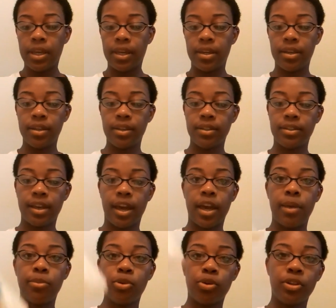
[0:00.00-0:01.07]
is
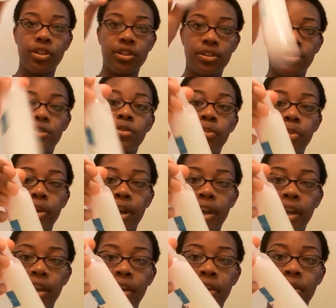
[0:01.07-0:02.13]
I'm going to
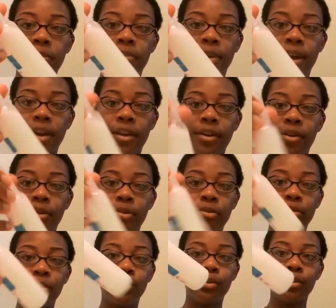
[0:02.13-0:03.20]
spray my
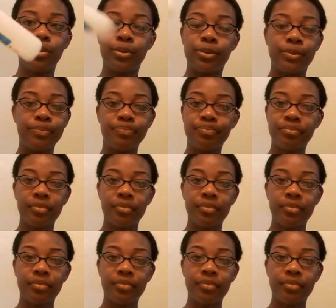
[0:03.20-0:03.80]
own little